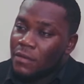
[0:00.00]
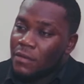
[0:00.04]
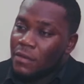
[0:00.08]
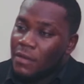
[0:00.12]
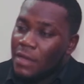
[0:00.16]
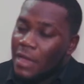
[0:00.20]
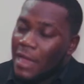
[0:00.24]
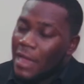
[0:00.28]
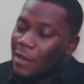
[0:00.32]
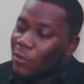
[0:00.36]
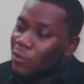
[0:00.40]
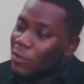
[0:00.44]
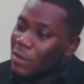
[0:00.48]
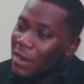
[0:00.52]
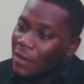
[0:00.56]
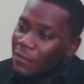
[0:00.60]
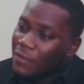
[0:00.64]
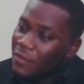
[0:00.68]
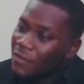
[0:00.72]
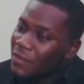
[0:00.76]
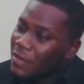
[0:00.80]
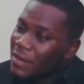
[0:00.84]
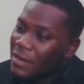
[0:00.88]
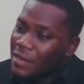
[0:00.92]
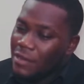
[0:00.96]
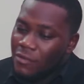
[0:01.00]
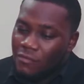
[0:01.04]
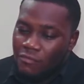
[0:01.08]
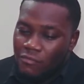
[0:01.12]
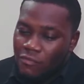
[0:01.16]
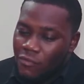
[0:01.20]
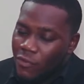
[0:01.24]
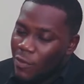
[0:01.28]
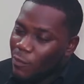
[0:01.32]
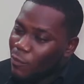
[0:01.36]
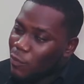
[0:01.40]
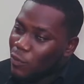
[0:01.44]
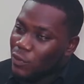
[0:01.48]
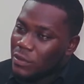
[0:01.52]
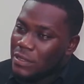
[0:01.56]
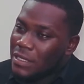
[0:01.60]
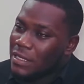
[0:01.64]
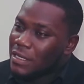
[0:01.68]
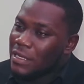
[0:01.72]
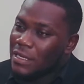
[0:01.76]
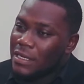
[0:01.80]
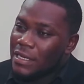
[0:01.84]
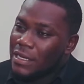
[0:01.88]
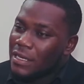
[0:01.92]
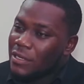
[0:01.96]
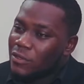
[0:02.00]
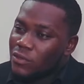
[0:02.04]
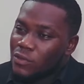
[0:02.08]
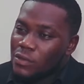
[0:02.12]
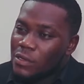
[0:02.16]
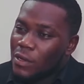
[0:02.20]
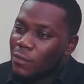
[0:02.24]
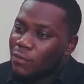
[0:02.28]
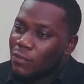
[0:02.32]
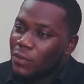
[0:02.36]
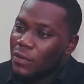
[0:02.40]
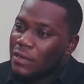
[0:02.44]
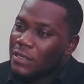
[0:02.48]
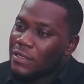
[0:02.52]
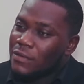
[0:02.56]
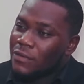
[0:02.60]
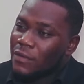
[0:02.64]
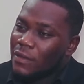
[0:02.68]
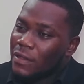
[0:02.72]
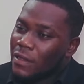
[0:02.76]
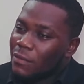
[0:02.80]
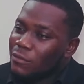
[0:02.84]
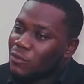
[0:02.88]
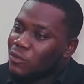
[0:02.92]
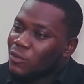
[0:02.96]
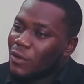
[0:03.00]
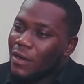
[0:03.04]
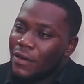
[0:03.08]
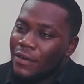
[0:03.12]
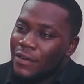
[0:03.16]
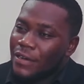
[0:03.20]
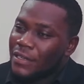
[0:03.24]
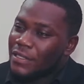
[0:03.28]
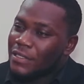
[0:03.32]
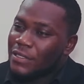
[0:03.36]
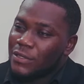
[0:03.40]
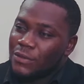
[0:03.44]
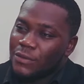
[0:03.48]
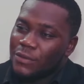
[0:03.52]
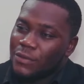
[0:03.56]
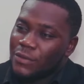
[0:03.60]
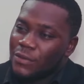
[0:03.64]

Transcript: I could have even reported the case to the police for them to arrest you.